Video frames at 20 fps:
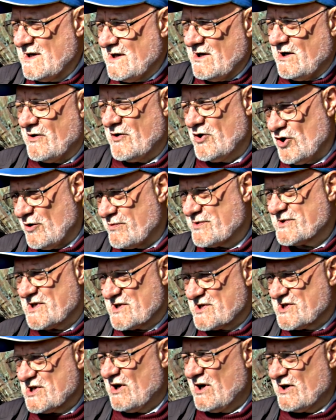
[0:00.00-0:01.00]
on the opposite
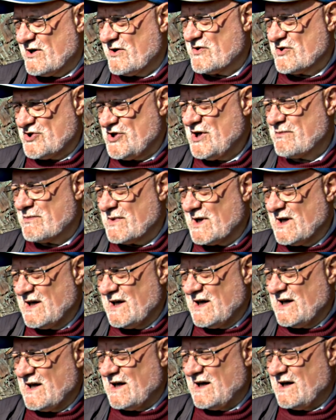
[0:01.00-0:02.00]
side of the ship,
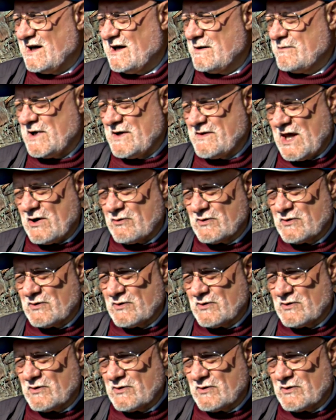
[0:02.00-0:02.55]
and that'll